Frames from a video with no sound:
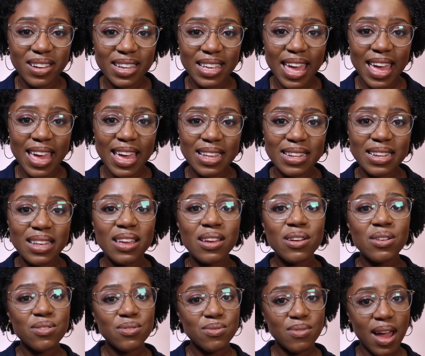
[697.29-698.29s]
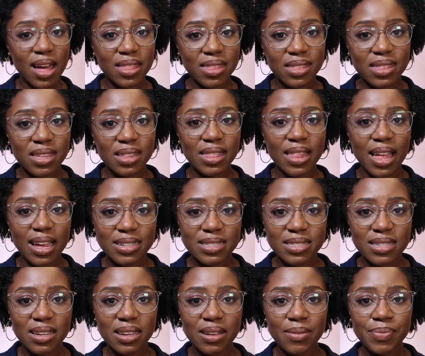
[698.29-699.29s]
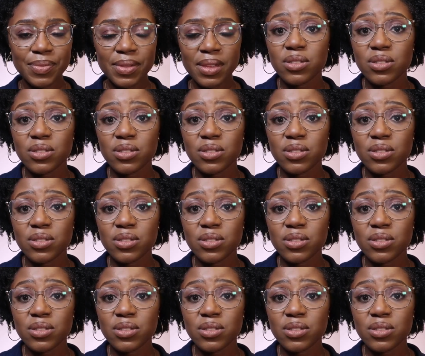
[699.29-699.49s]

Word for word: again rather than lighter.